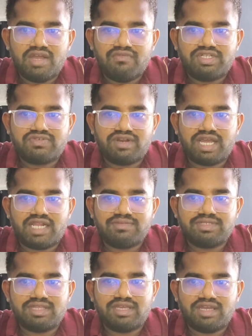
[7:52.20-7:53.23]
which will
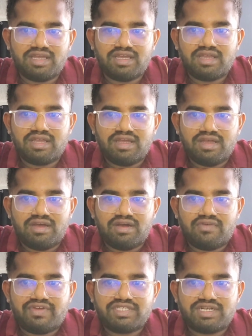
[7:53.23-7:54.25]
help the
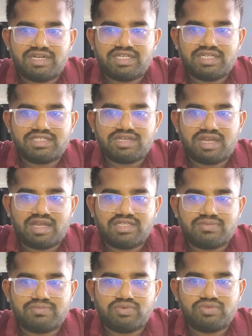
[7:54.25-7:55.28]
facilities a
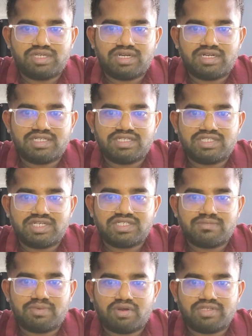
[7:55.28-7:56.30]
smoother
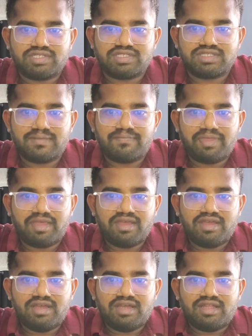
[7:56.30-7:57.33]
registration process.
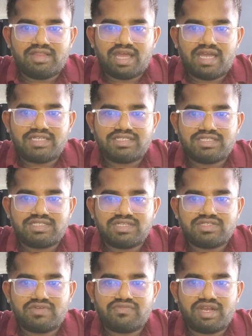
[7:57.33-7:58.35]
The
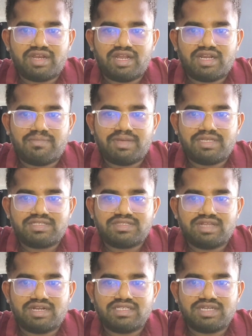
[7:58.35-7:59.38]
existence of a database
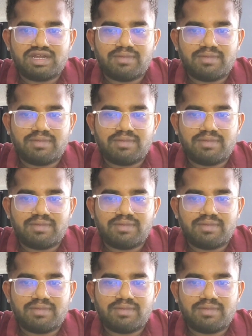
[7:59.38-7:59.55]
that is